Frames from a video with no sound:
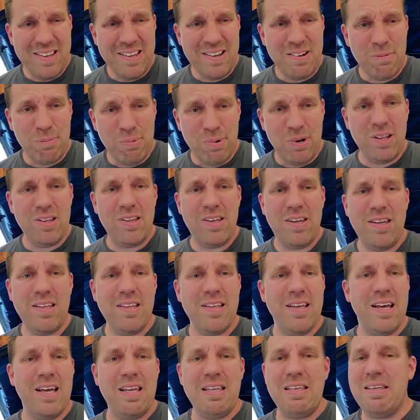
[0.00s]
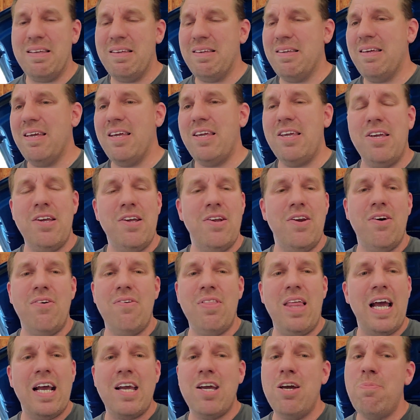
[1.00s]
Really? You know,
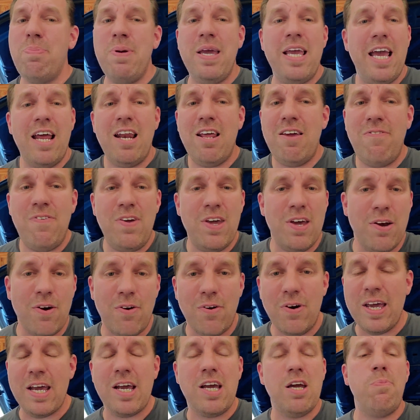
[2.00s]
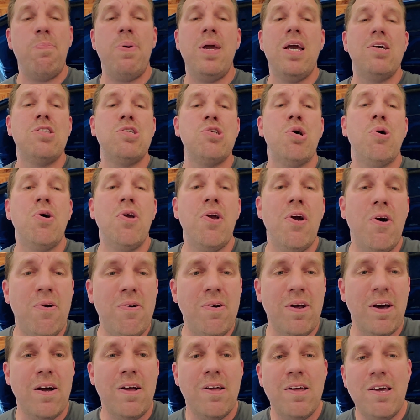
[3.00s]
that could be any vehicle. It could be a
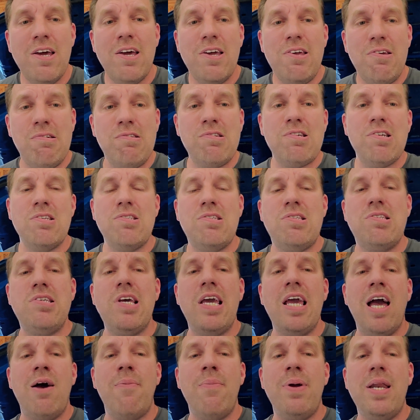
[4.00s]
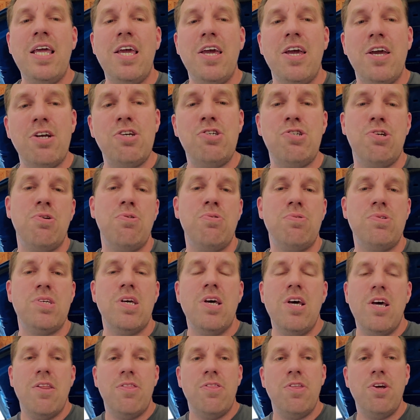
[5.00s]
Toyota. You should see how many issues
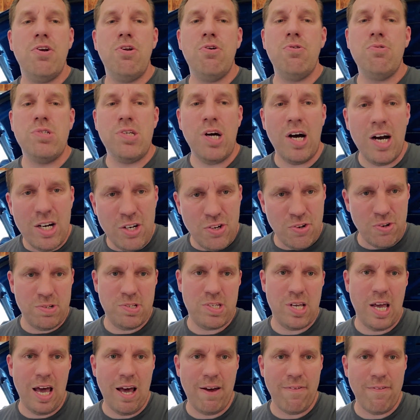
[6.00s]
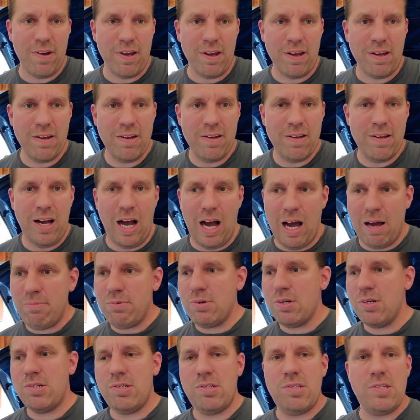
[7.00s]
the new Tundra is having. I'm
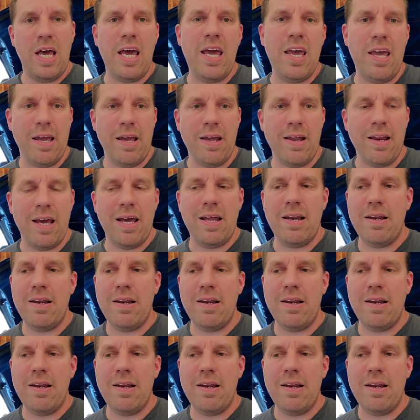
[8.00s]
just saying.